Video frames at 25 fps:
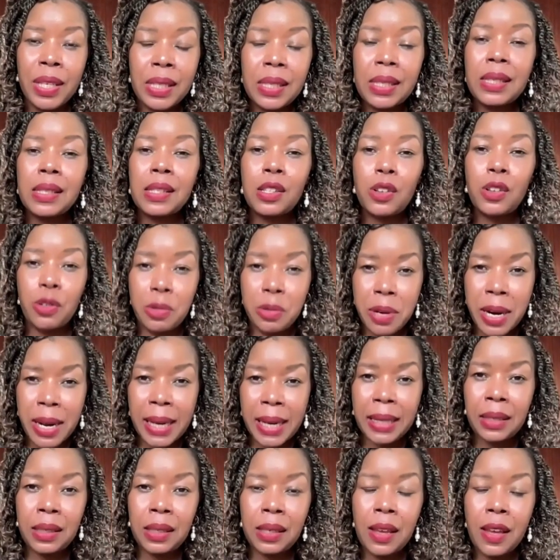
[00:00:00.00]
this is
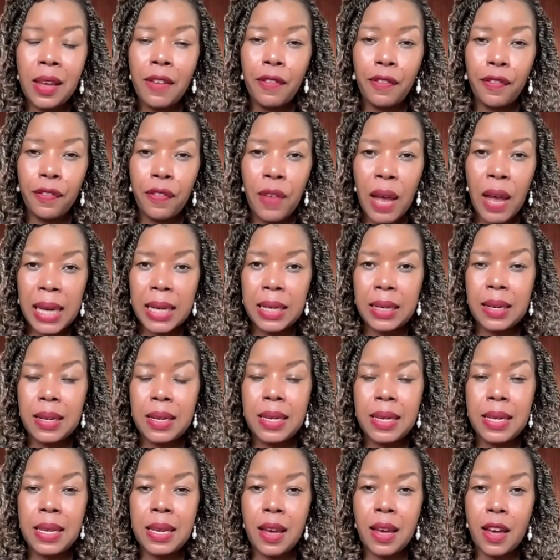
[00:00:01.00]
great,
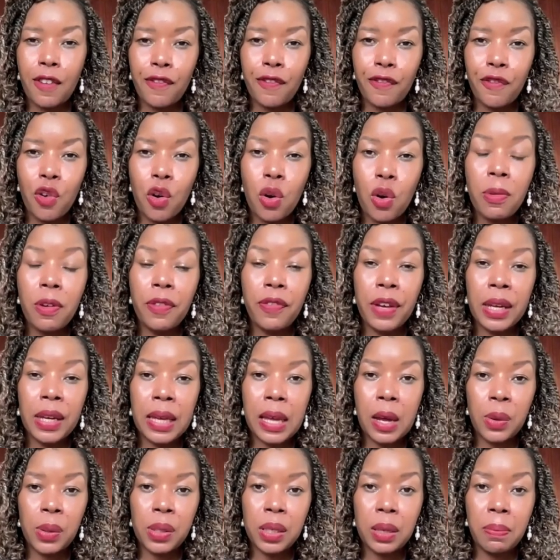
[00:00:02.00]
finally a form
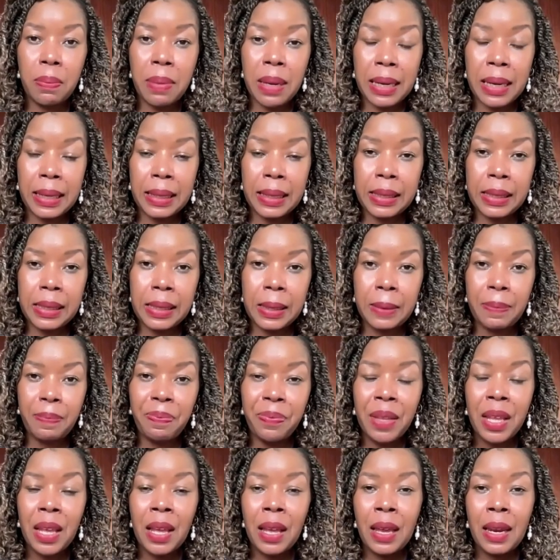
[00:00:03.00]
of
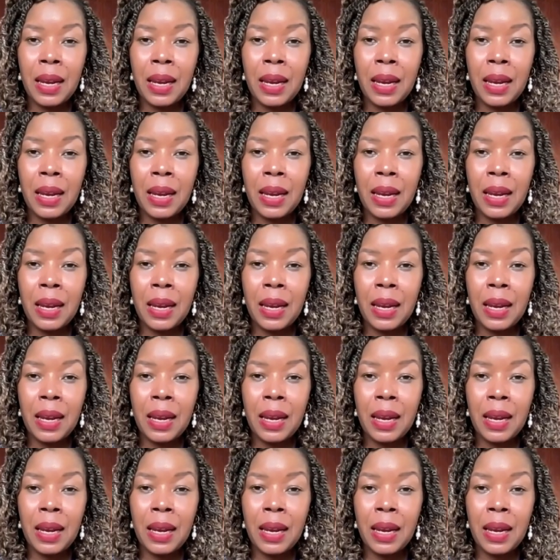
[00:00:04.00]
accountability.